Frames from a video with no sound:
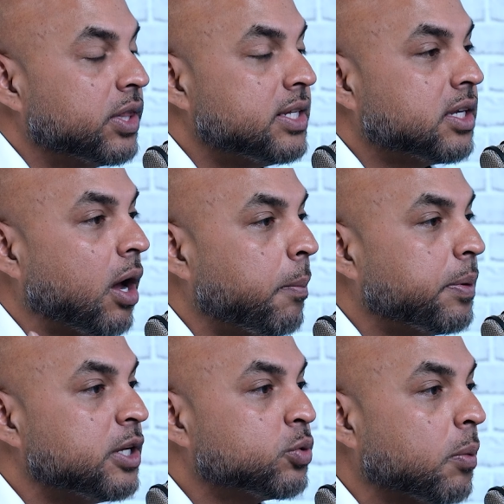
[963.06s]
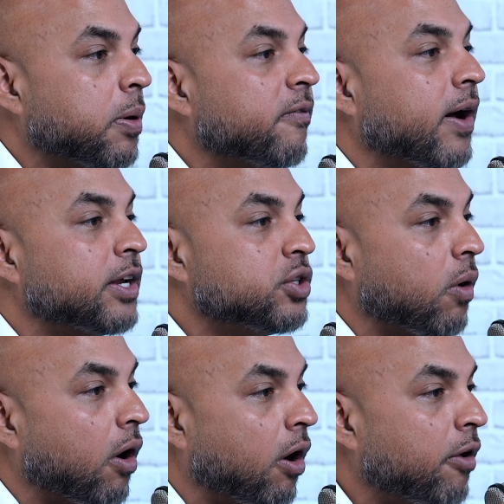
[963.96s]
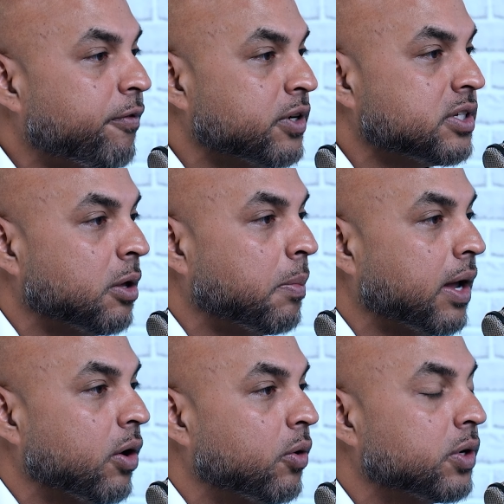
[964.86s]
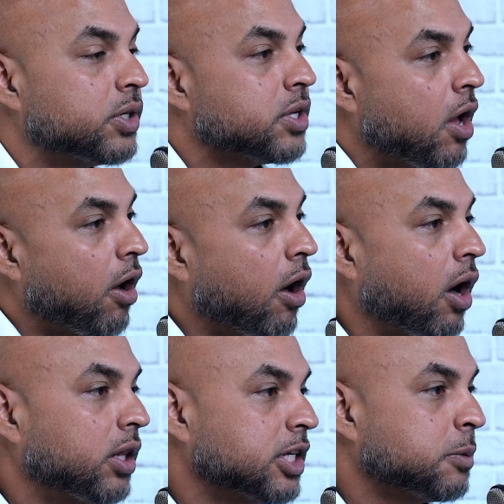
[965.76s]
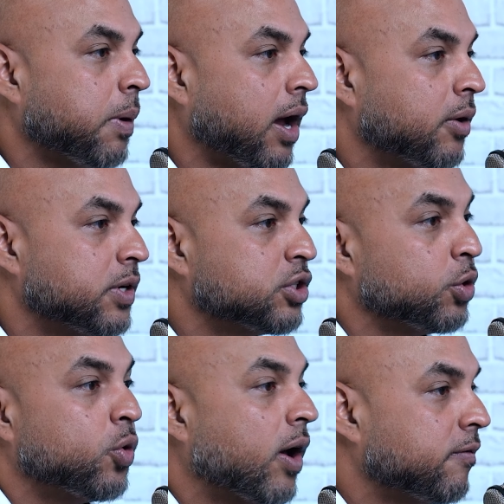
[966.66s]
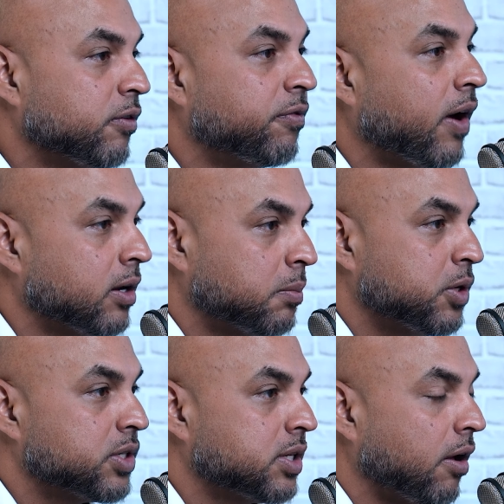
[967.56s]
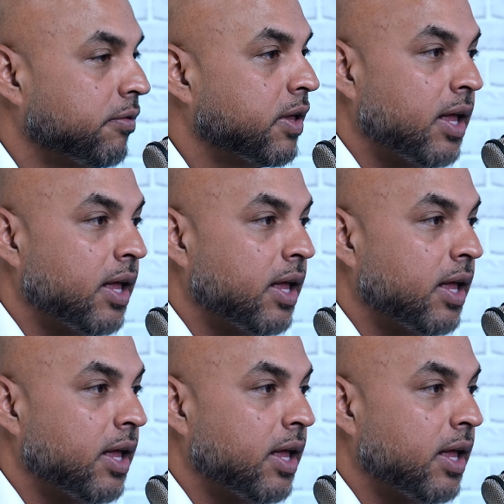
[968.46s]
these companies will provide you all for sale by owners, all expiry, so you don't have to find them yourself.